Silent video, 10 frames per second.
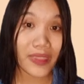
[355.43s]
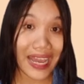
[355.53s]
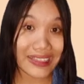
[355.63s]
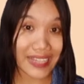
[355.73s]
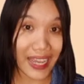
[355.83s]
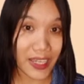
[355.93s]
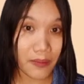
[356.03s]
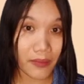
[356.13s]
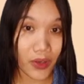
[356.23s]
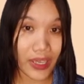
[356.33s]
a time.
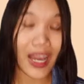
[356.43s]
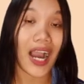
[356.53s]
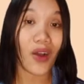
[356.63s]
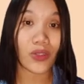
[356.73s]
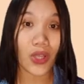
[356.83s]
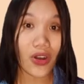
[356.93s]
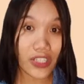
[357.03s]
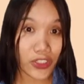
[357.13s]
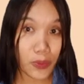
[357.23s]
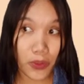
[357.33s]
Okay, how long
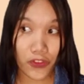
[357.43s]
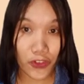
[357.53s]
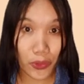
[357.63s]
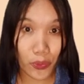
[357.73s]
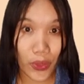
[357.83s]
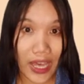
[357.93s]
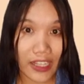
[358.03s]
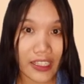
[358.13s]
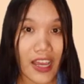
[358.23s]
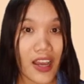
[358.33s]
can you perform
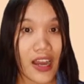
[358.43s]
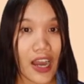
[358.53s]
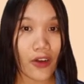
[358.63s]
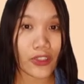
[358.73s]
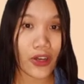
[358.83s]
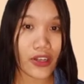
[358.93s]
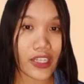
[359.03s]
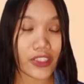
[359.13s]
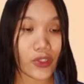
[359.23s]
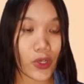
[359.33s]
well? How long
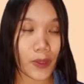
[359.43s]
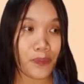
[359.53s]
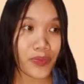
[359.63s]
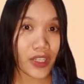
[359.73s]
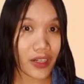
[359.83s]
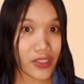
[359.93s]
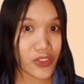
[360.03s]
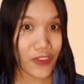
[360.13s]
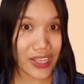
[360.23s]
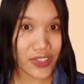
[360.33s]
can your
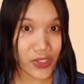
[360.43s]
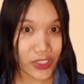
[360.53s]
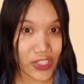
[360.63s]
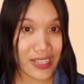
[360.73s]
cardiovascular